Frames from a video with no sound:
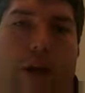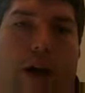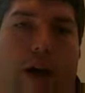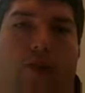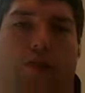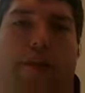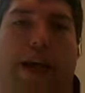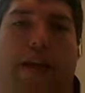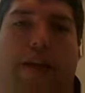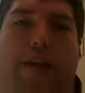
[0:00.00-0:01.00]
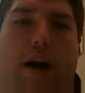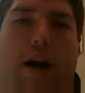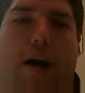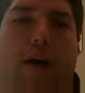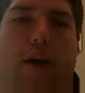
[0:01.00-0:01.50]
Understand
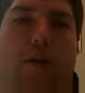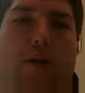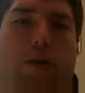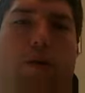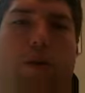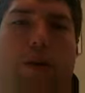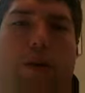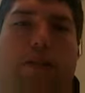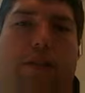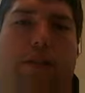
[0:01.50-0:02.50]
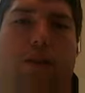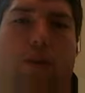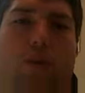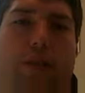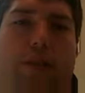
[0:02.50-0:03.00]

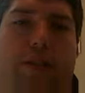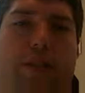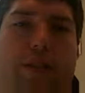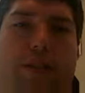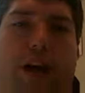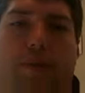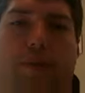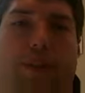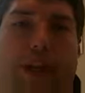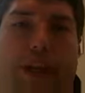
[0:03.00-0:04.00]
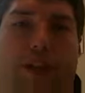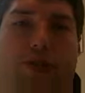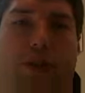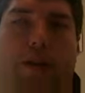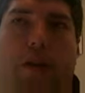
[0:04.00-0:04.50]
witnesses and
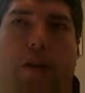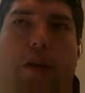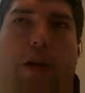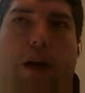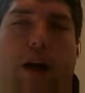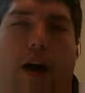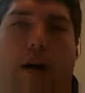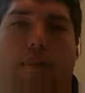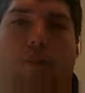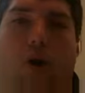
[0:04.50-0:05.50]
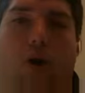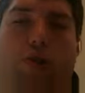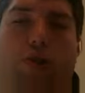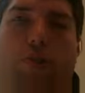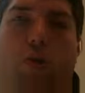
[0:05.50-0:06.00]
documentation are
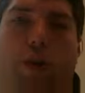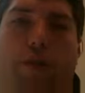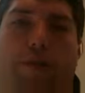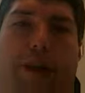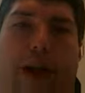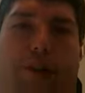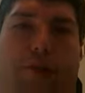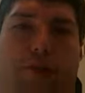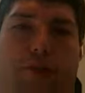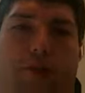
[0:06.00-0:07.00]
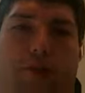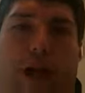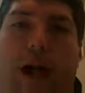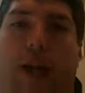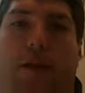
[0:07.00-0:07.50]
supporting factors to an
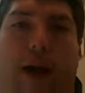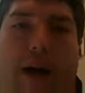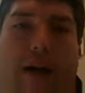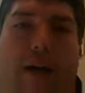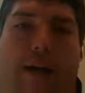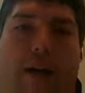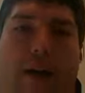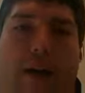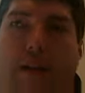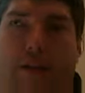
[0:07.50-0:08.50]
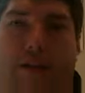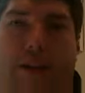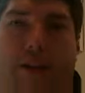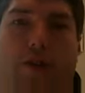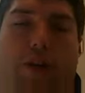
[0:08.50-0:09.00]
alibi
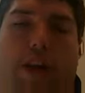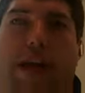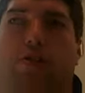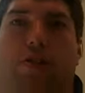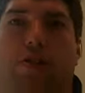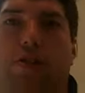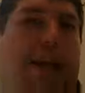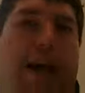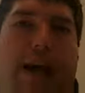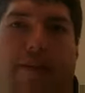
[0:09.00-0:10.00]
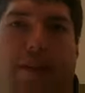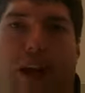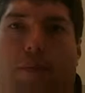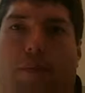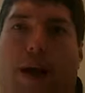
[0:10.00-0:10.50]
defense. You can't just say I have an
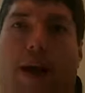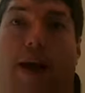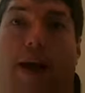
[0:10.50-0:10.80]
alibi.